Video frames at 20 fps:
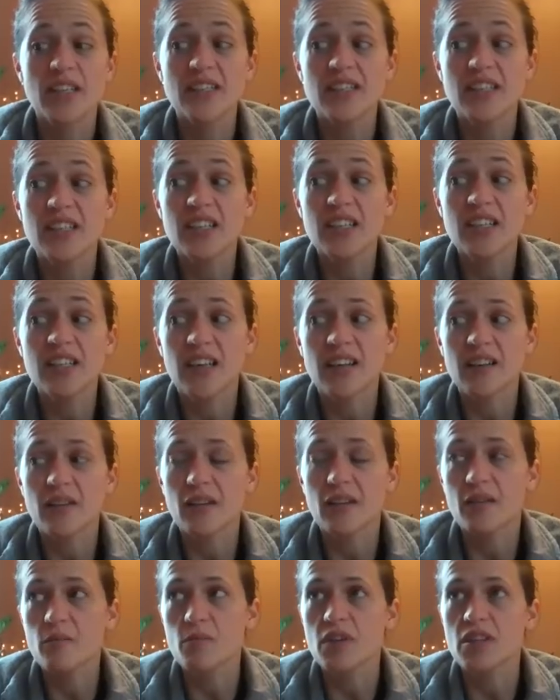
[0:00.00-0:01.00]
PT
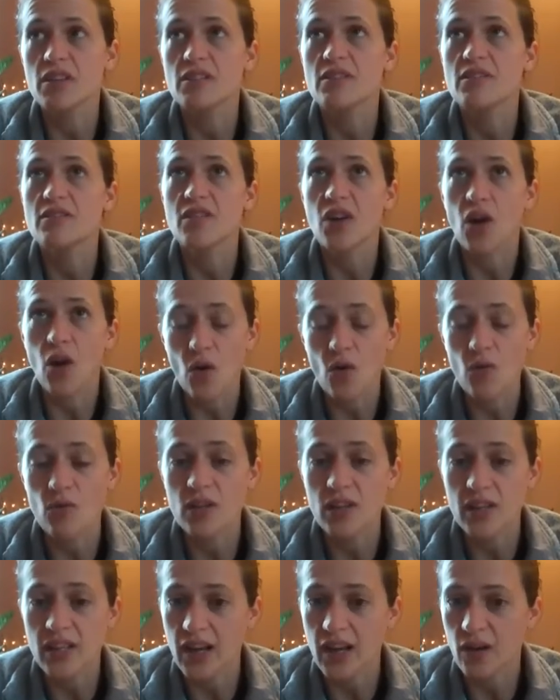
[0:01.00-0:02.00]
can be
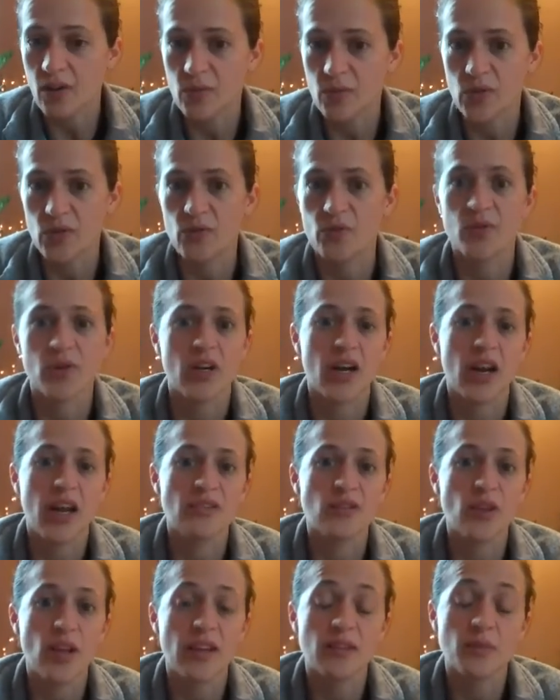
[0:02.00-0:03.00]
totally helpful for
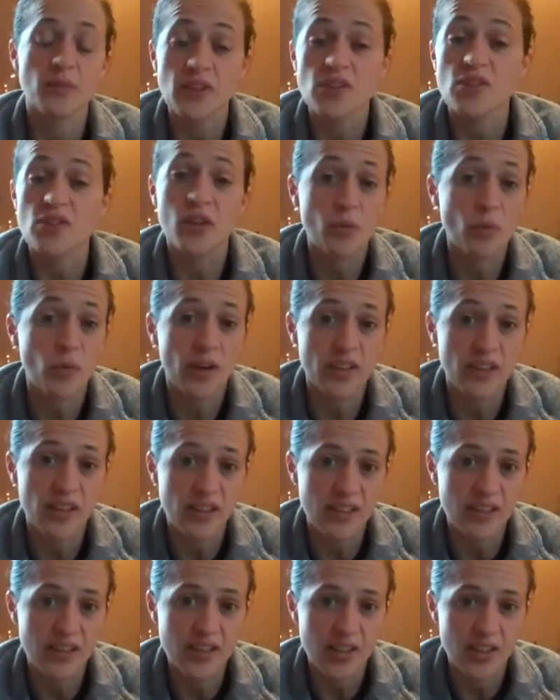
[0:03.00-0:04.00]
especially one
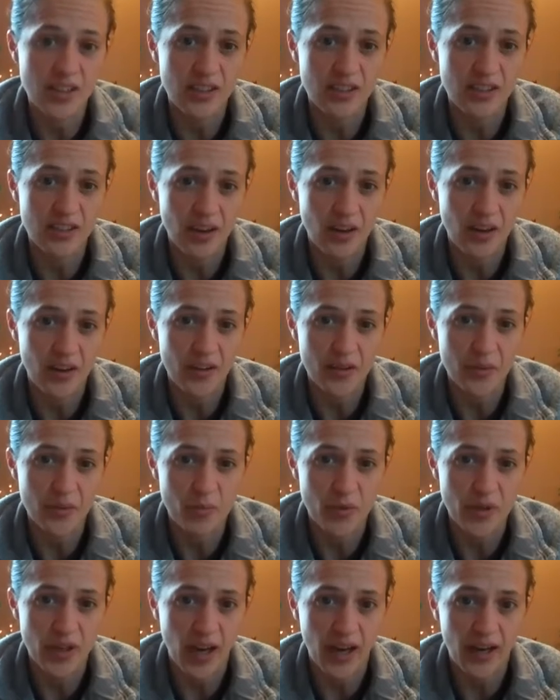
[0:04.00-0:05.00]
condition
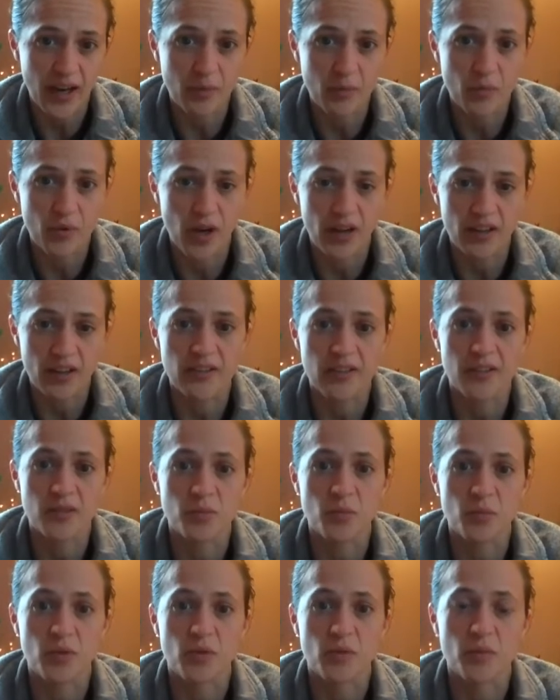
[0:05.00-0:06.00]
called benign
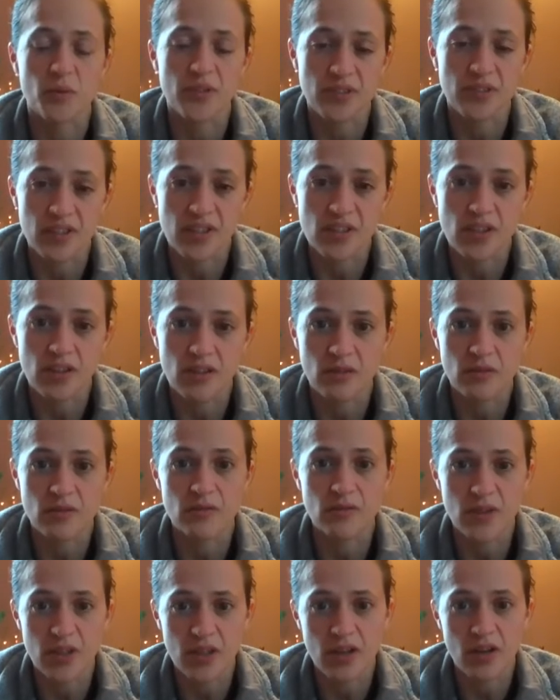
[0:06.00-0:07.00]
paroxysmal
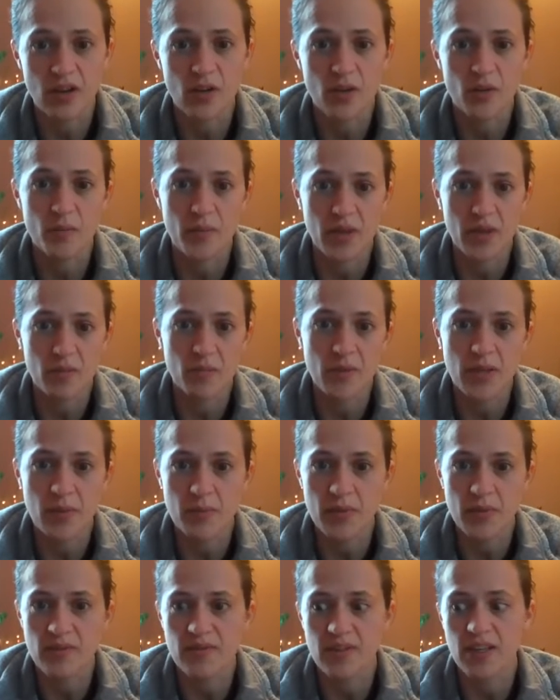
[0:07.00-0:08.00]
positional vertigo,
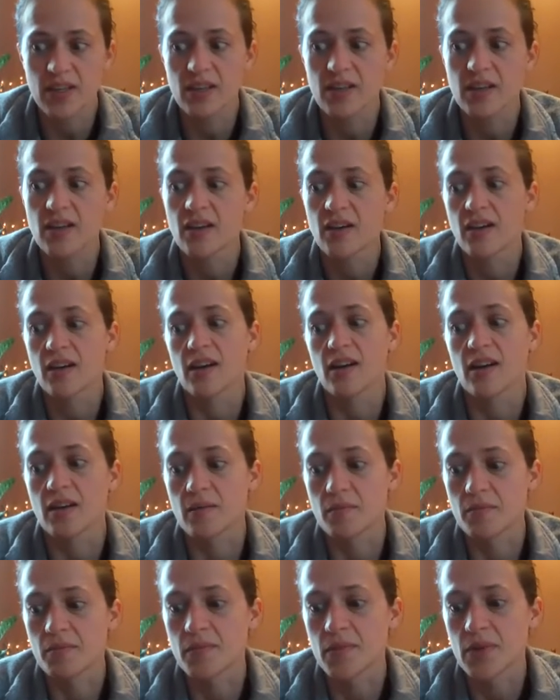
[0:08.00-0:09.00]
BPPV.
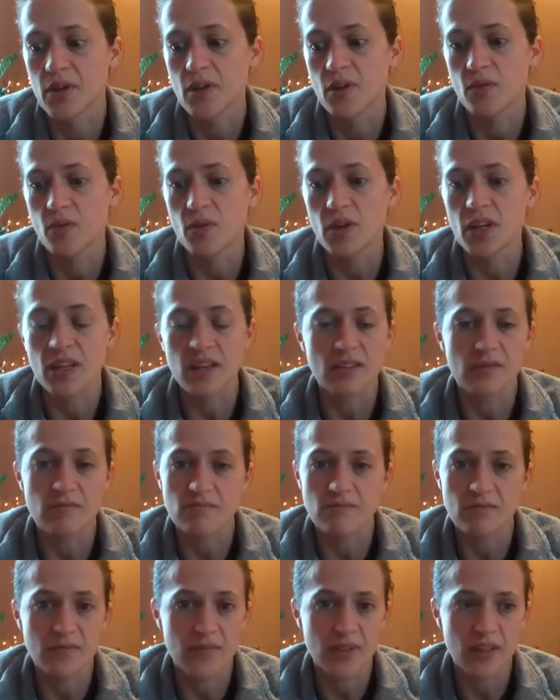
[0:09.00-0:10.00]
We
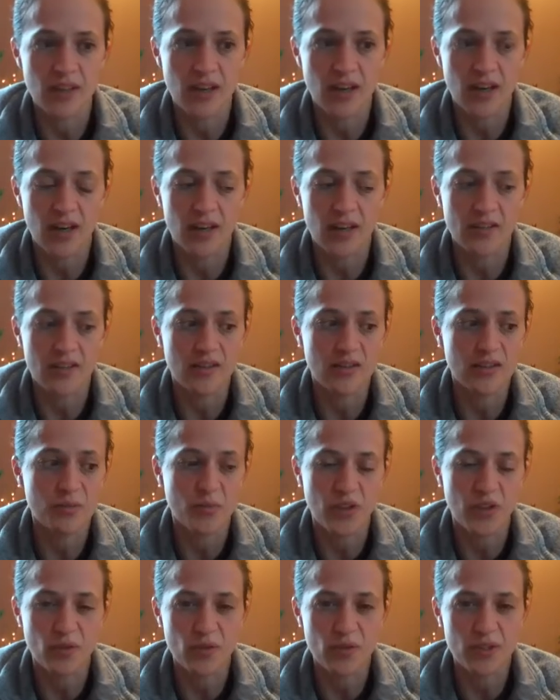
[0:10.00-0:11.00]
can there's
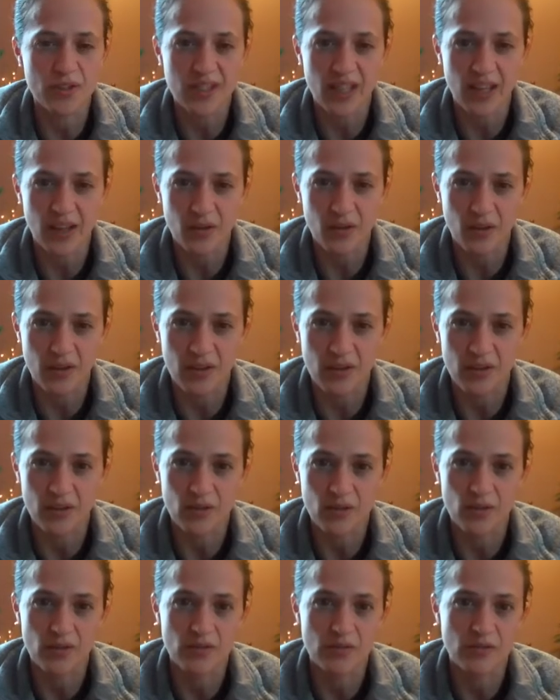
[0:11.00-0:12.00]
maneuvers that you can
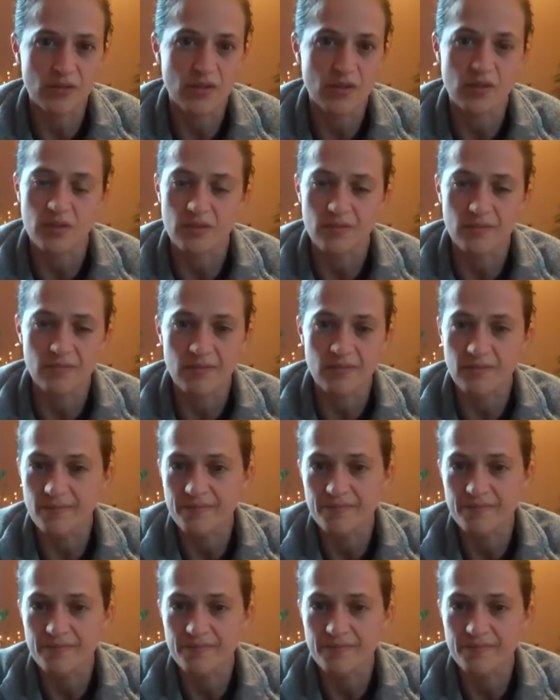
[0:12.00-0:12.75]
do to